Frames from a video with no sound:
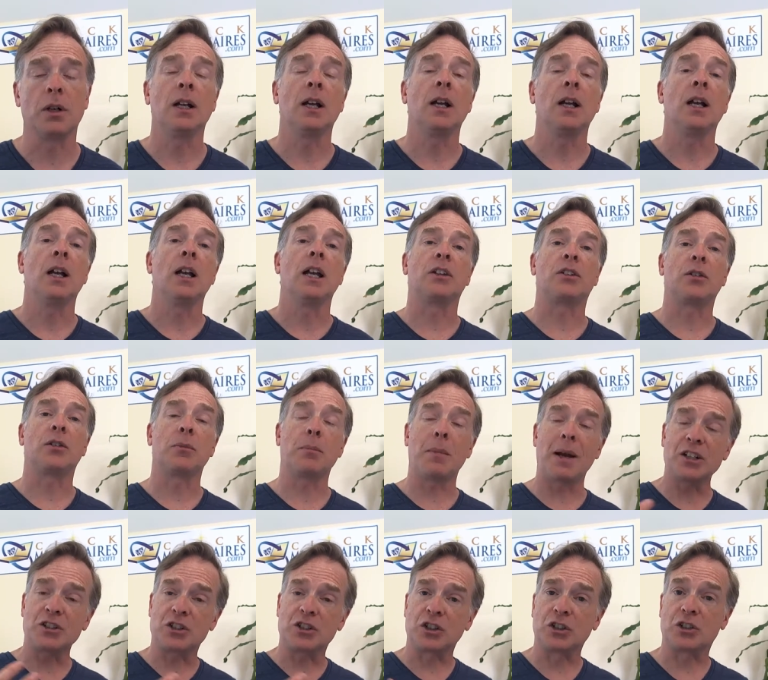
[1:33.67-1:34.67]
It's a
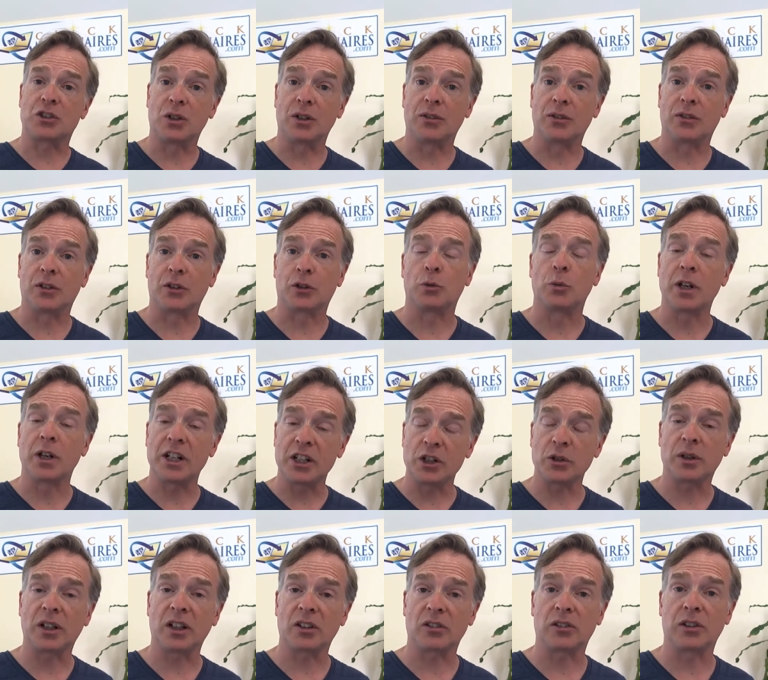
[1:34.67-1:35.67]
matching service.
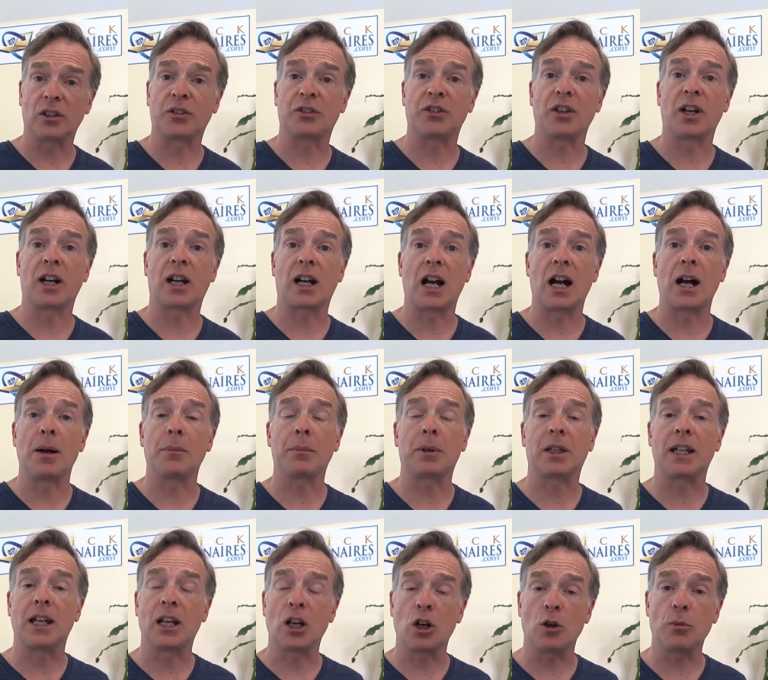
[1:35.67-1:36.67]
RadioGuestList.com can
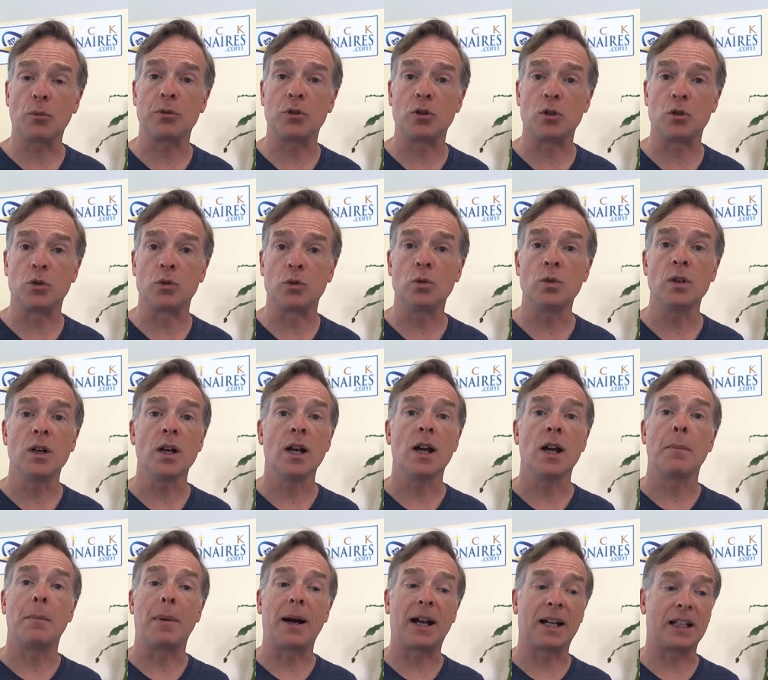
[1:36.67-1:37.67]
help you
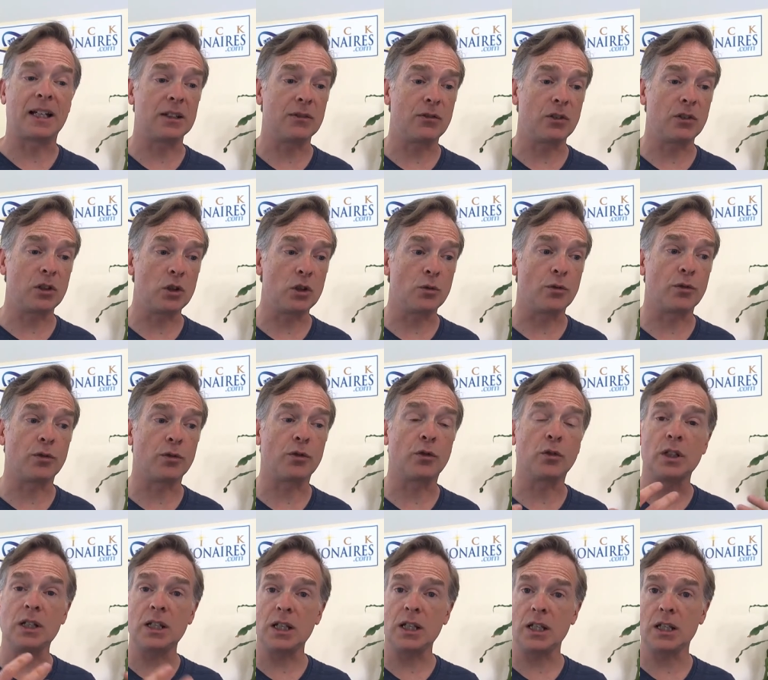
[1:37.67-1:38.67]
by giving you
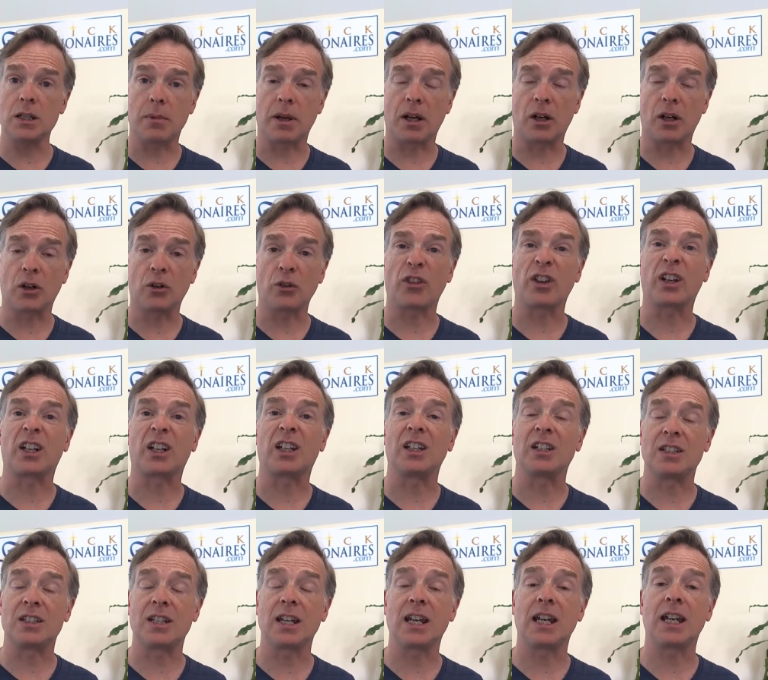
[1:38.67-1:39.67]
free emails that
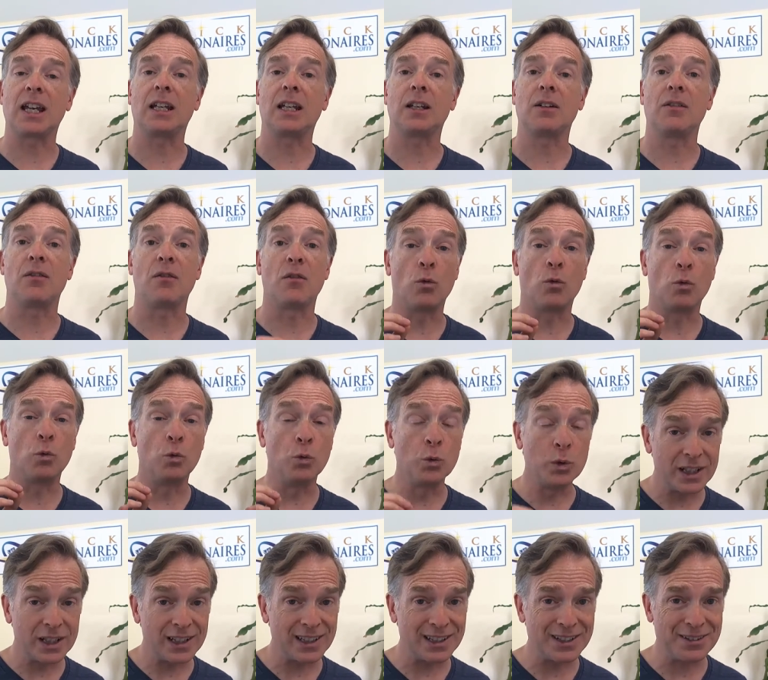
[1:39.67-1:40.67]
contain
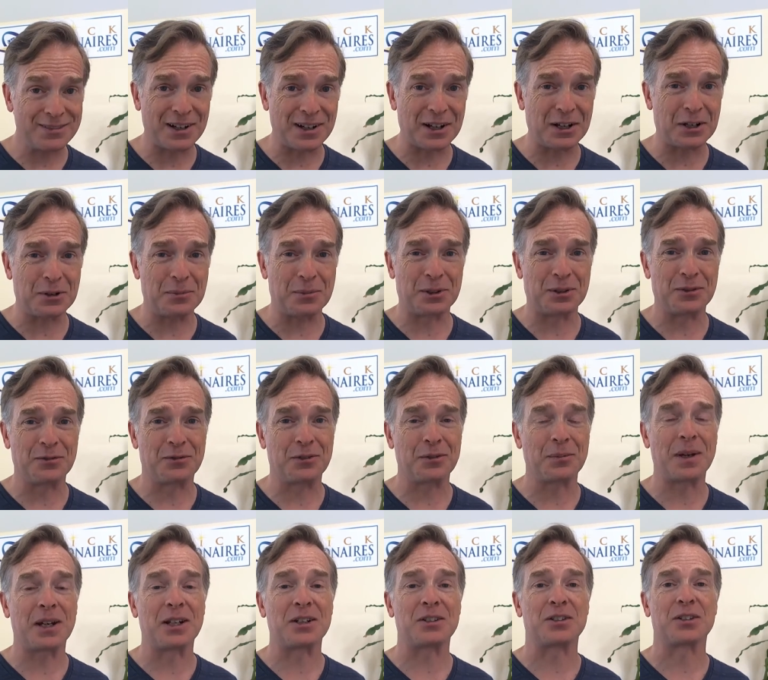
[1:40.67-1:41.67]
really valuable
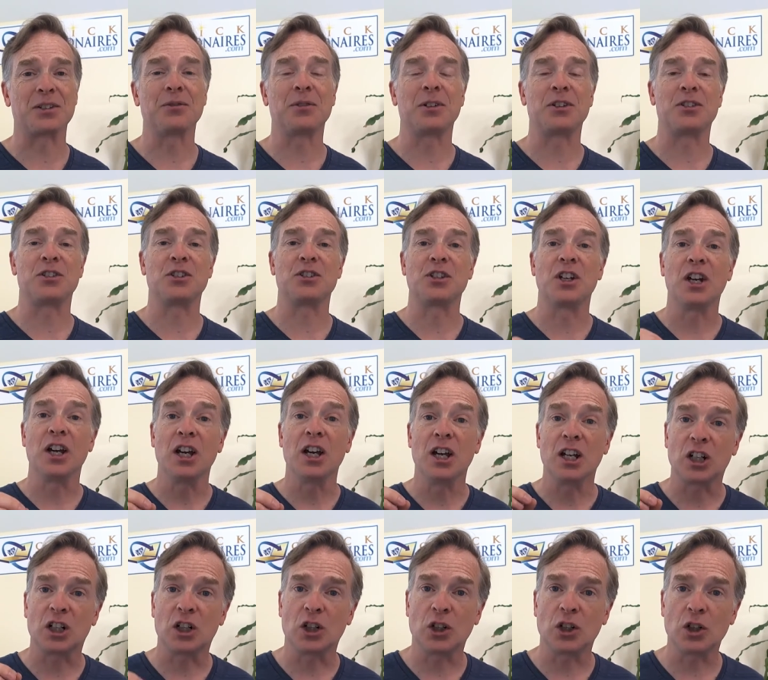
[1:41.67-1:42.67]
information, which is
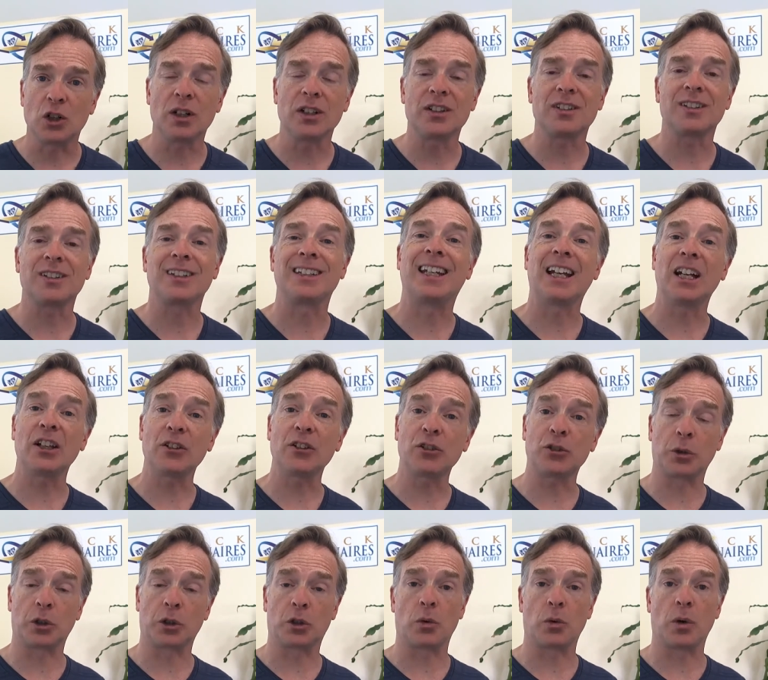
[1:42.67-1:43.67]
current guest
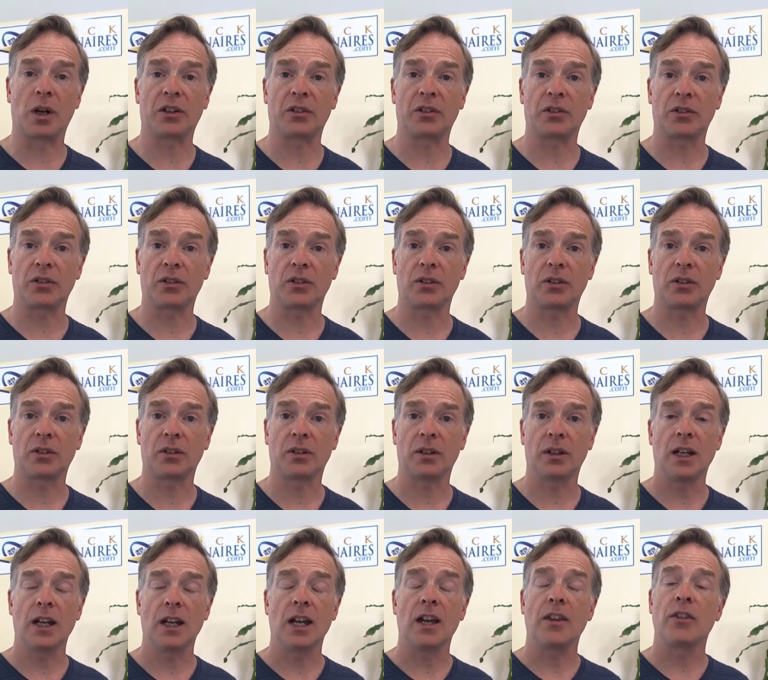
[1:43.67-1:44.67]
requests.
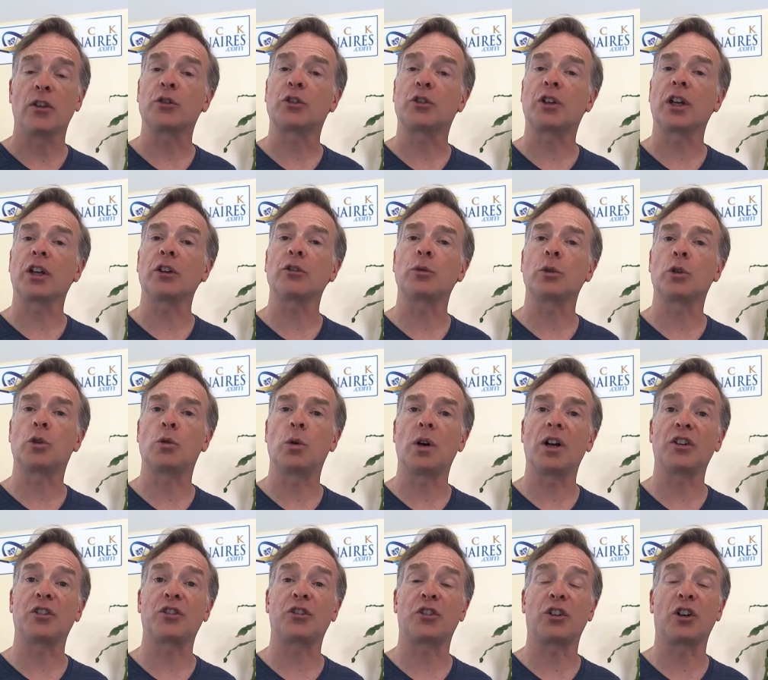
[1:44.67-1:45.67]
Those guest
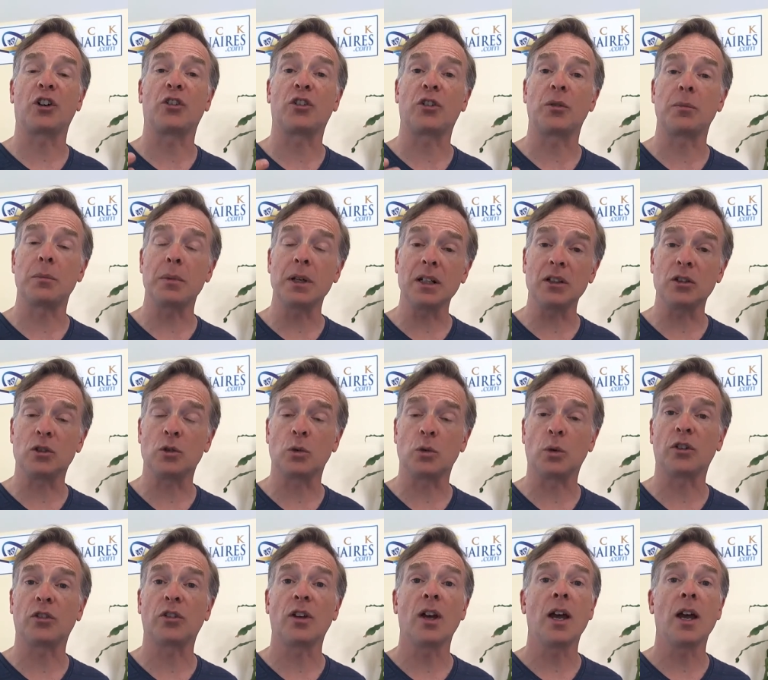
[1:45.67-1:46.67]
requests are submitted to
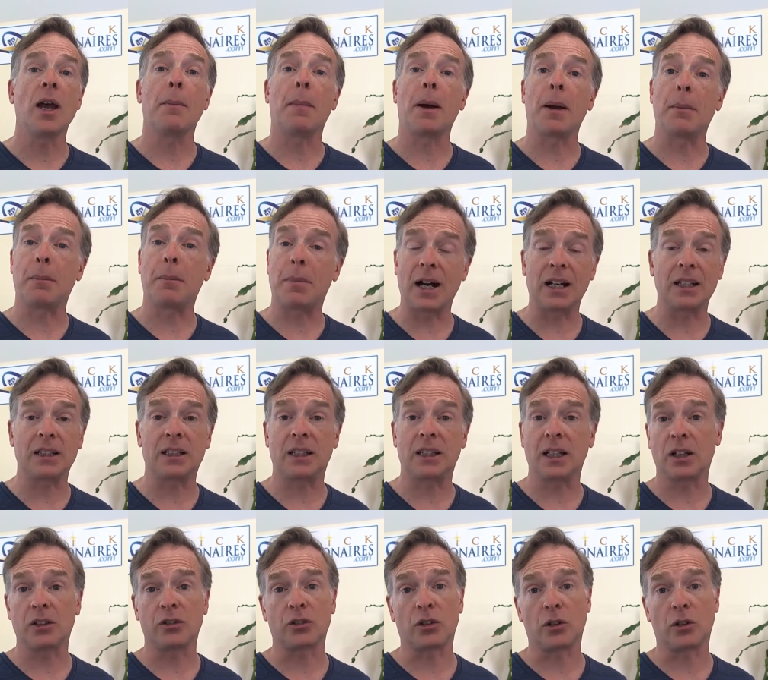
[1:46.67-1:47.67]
us by
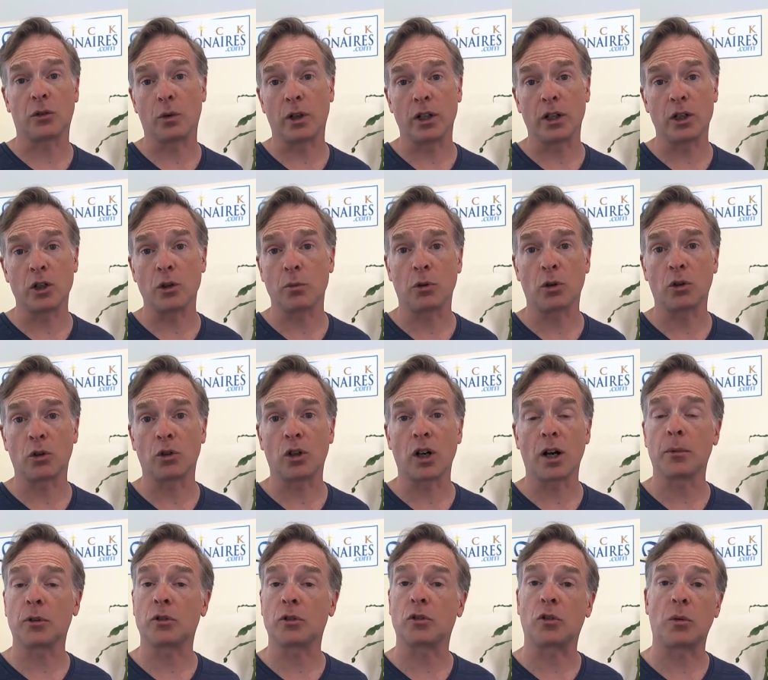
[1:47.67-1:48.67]
podcasts and radio
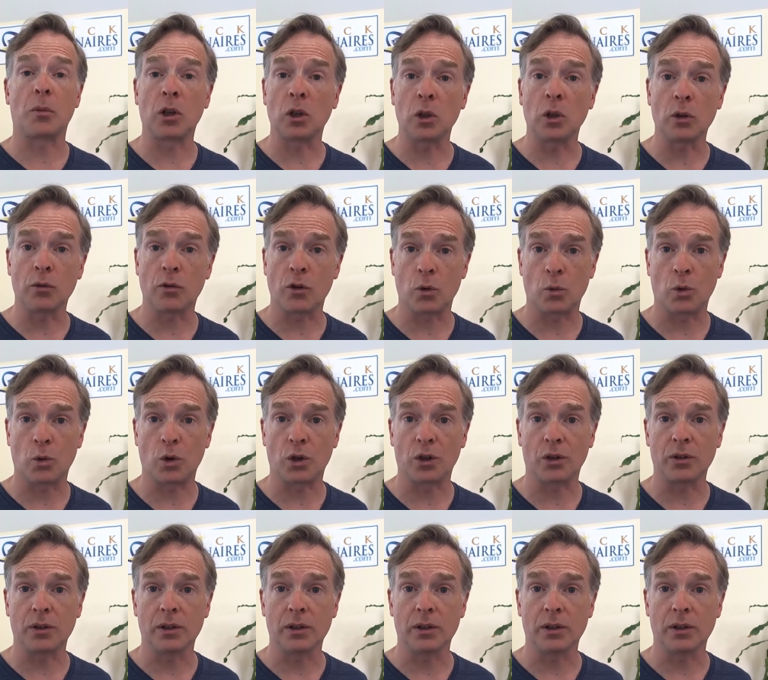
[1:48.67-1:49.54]
programmers from all over the world.